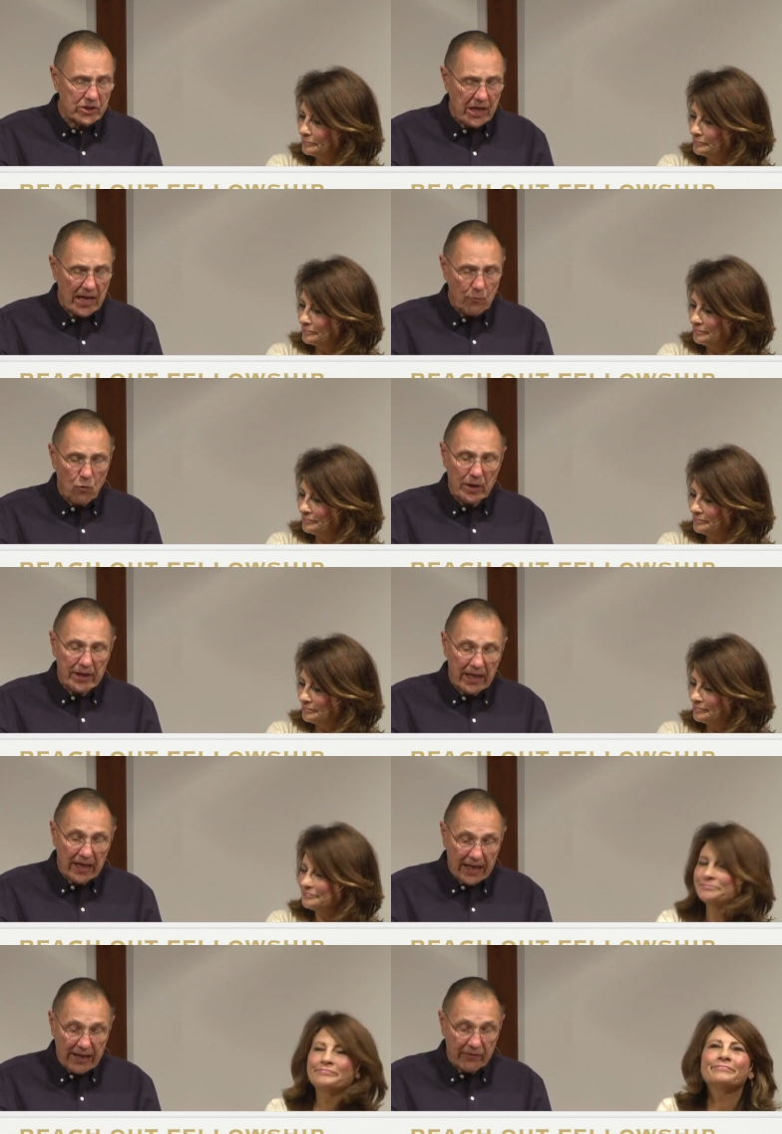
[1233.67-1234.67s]
Speaker 1: Psalm
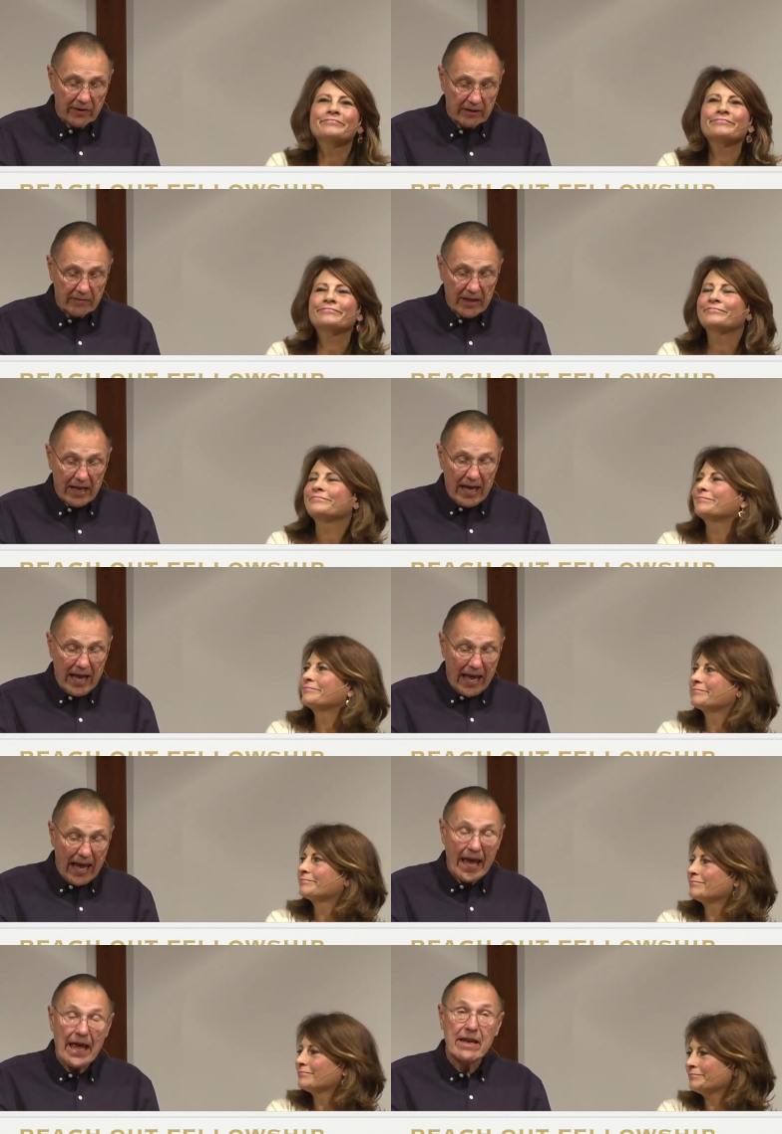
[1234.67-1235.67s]
111
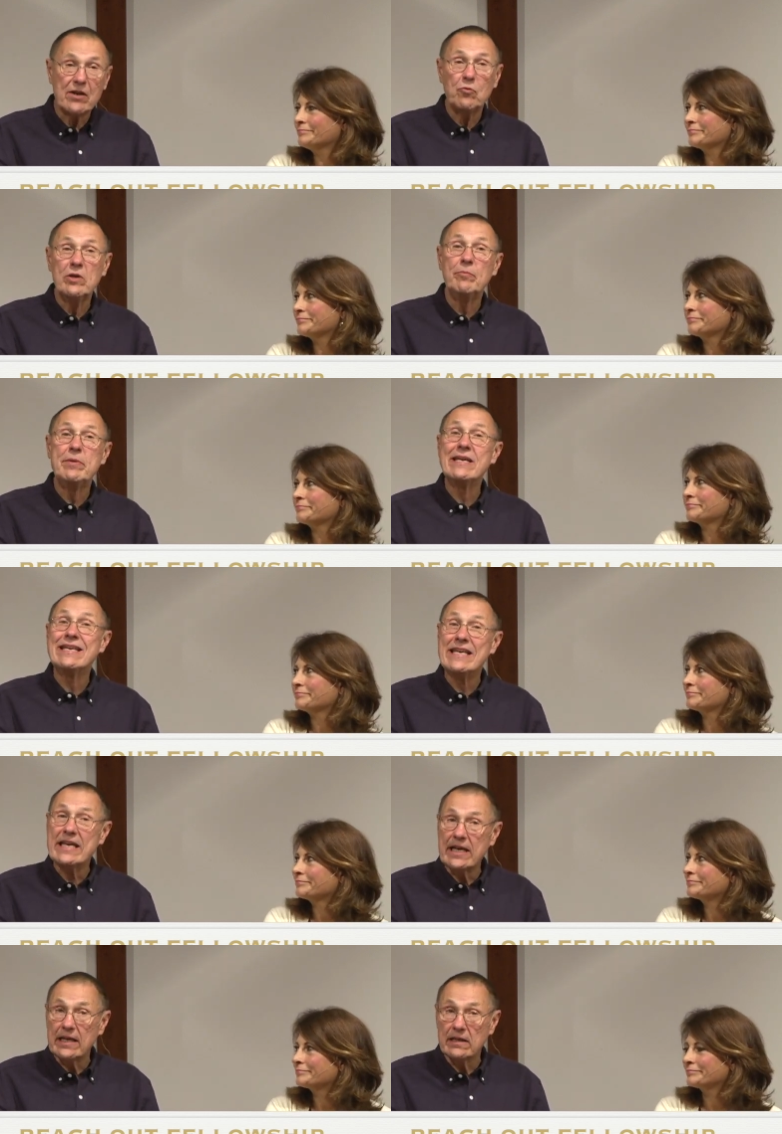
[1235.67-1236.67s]
and will
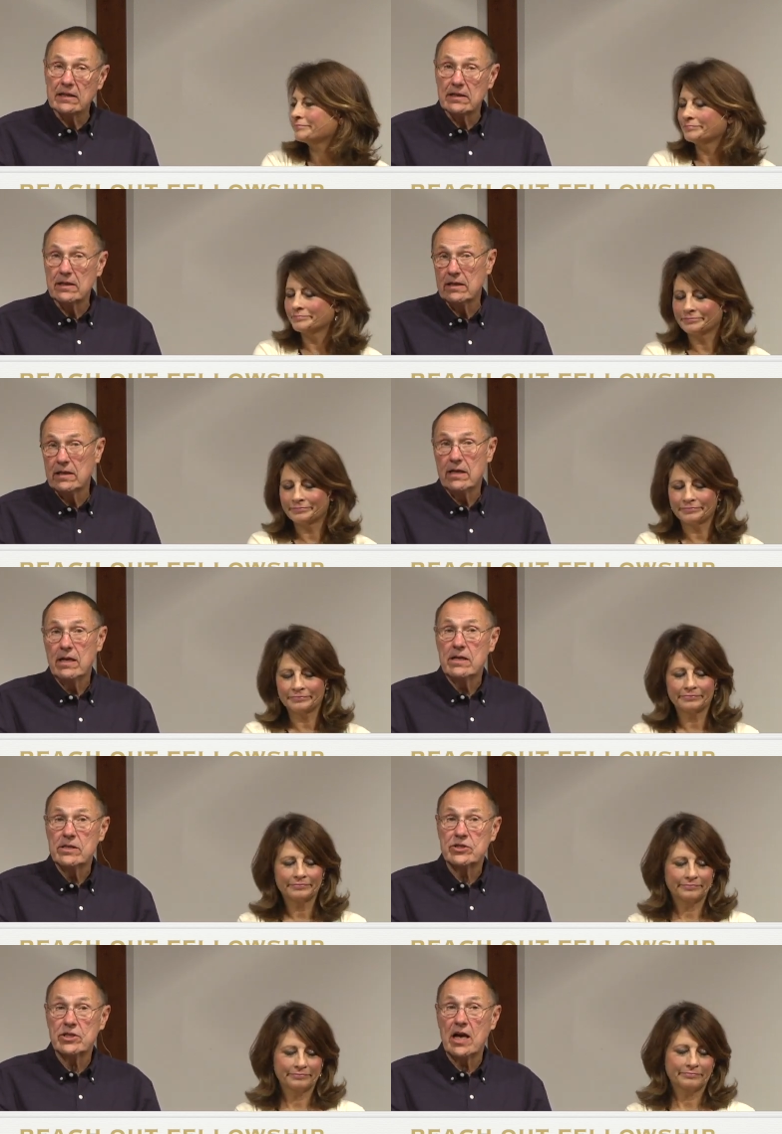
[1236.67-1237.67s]
begin
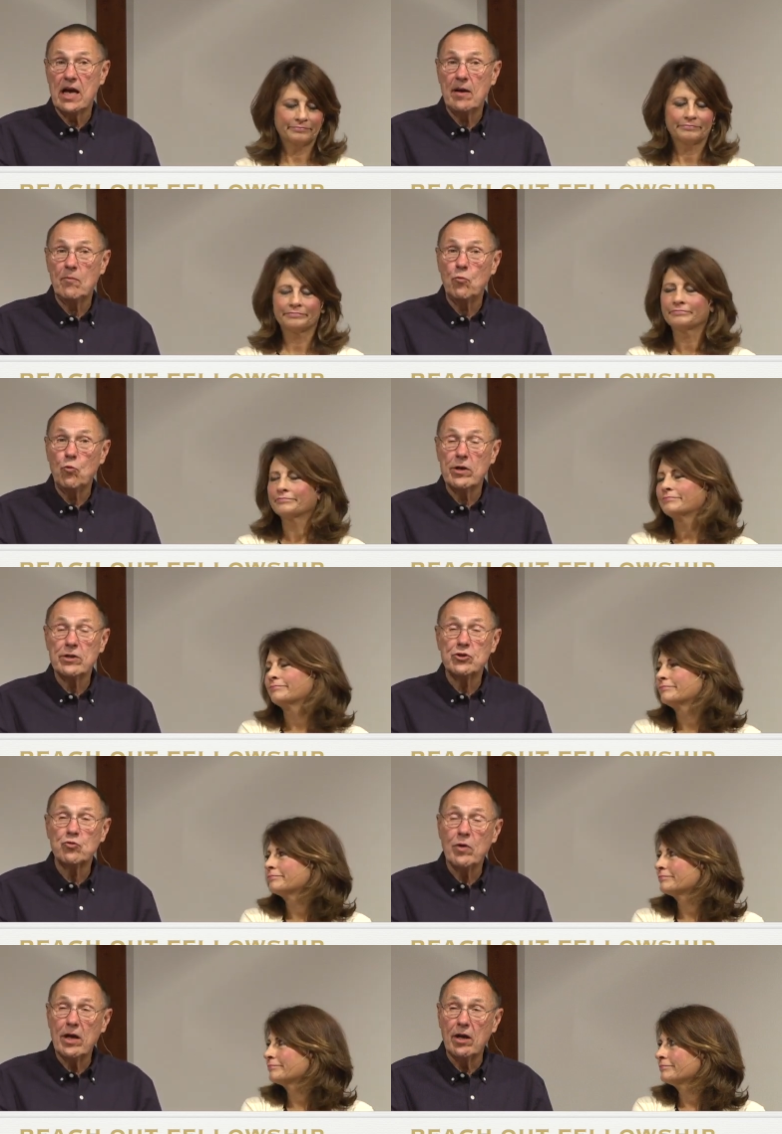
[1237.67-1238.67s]
Psalm
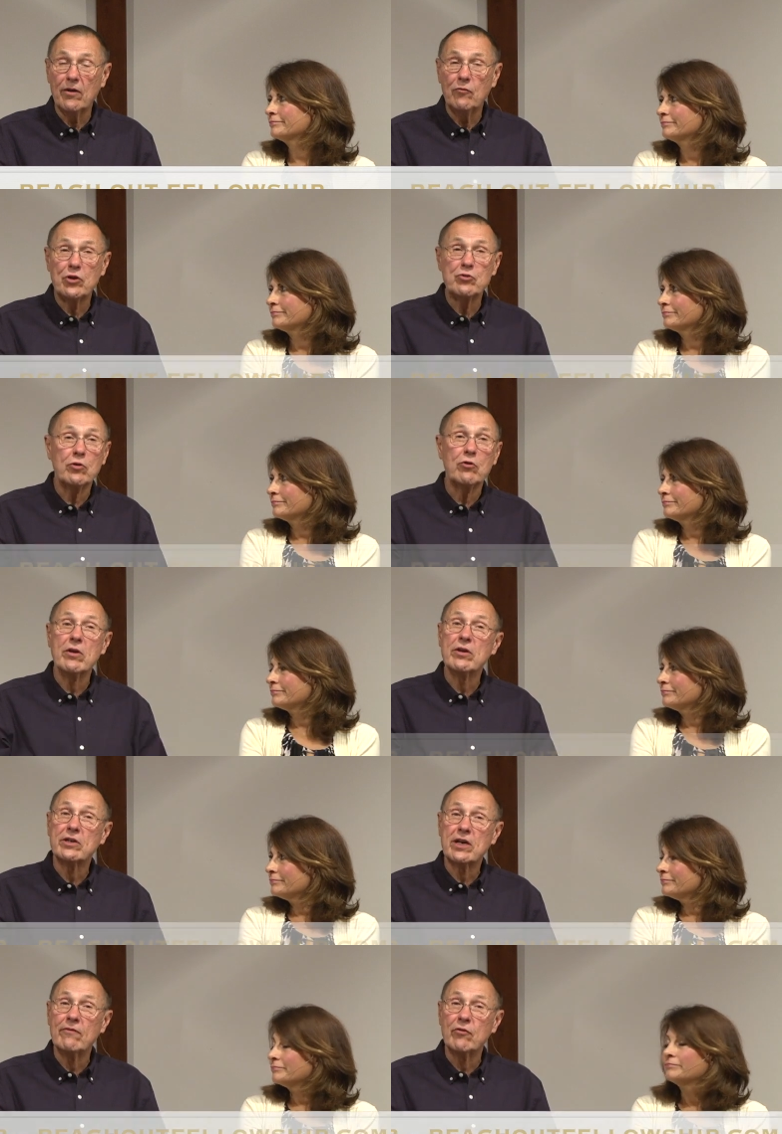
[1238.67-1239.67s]
112, which we're going
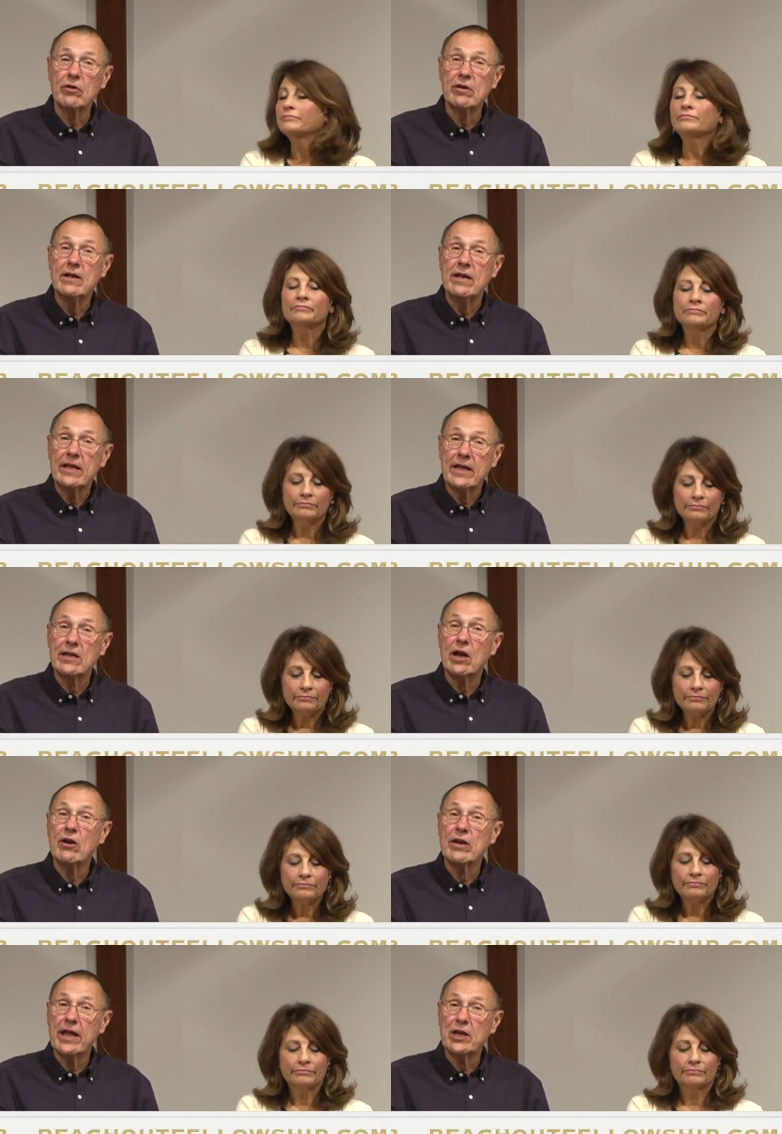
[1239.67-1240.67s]
to cover in
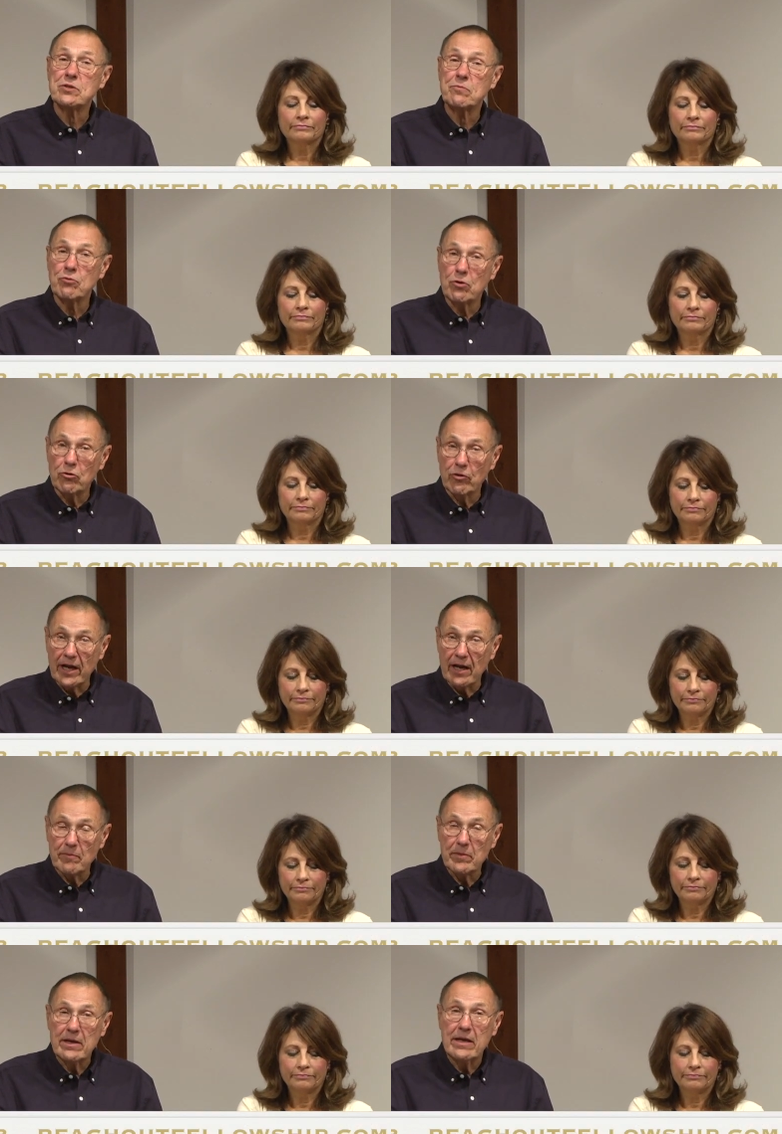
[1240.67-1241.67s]
our next
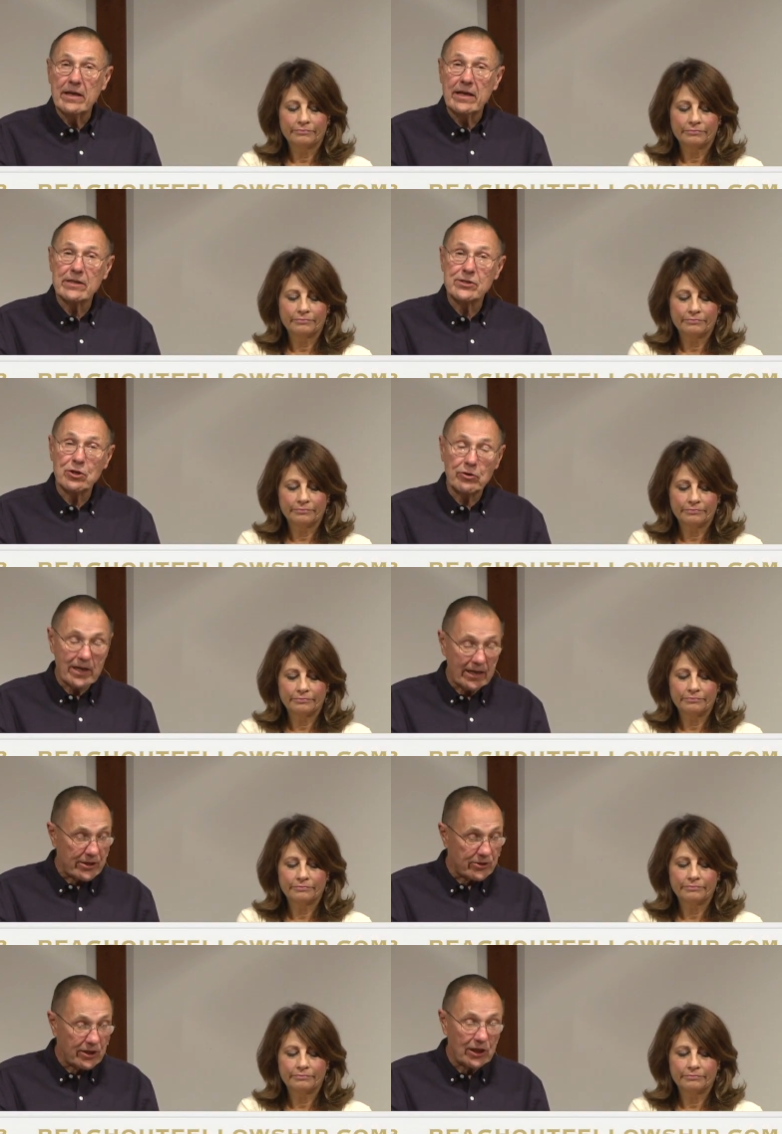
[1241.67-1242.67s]
program. And so
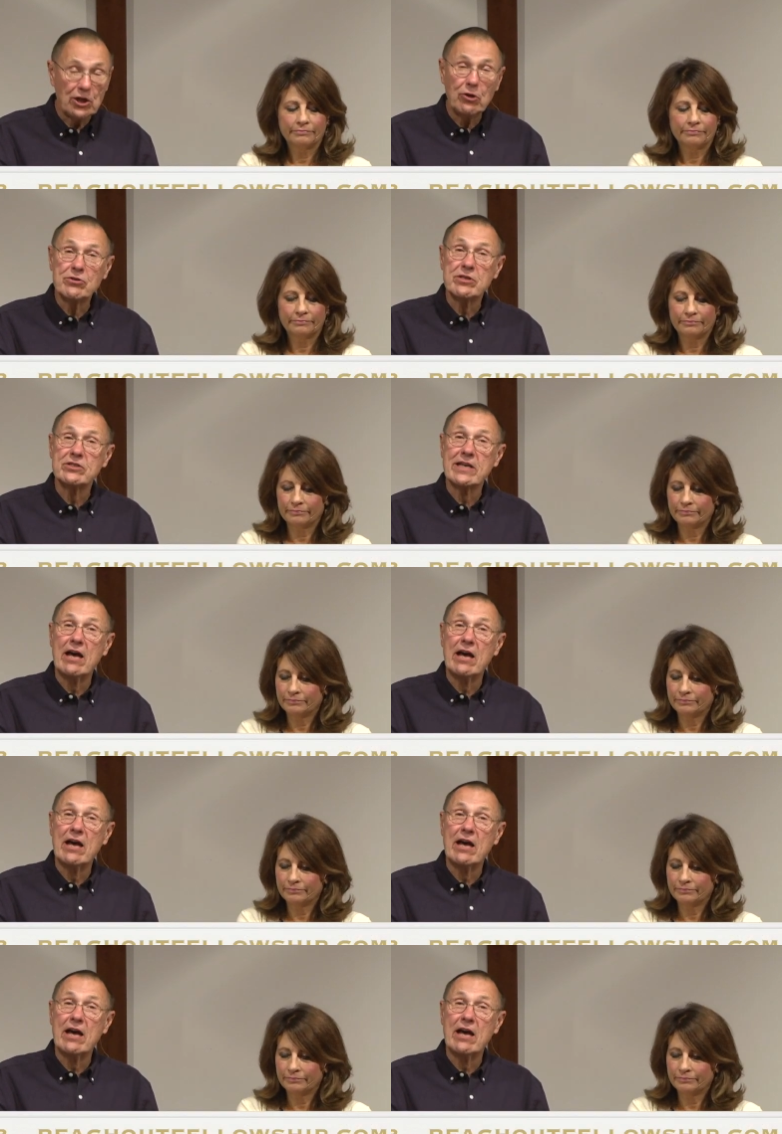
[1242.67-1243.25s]
Kelly's going to close us